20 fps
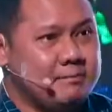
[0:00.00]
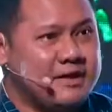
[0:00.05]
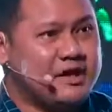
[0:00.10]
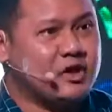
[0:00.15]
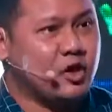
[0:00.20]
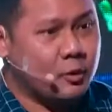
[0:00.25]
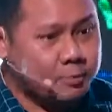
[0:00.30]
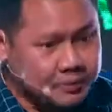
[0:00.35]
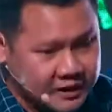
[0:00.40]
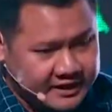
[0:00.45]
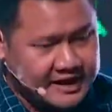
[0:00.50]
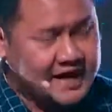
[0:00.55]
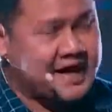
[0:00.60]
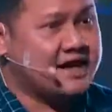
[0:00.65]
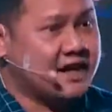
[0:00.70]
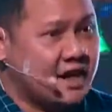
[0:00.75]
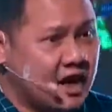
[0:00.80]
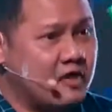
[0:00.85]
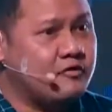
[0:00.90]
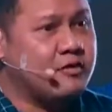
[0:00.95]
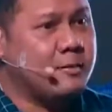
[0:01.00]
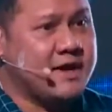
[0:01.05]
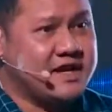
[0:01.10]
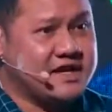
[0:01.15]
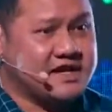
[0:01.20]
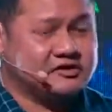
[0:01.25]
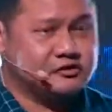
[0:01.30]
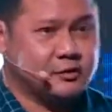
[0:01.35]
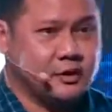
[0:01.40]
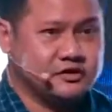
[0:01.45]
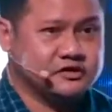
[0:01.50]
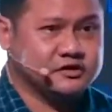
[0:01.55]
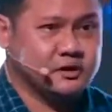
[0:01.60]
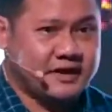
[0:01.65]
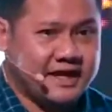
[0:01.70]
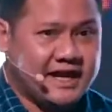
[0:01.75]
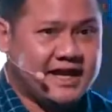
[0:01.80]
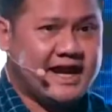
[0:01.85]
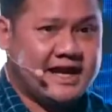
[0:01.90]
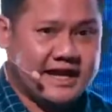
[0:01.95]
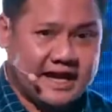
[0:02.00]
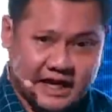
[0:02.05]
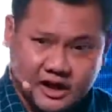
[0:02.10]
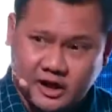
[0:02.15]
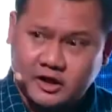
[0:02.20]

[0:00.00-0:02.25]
big corporate, and the government as well. So there are a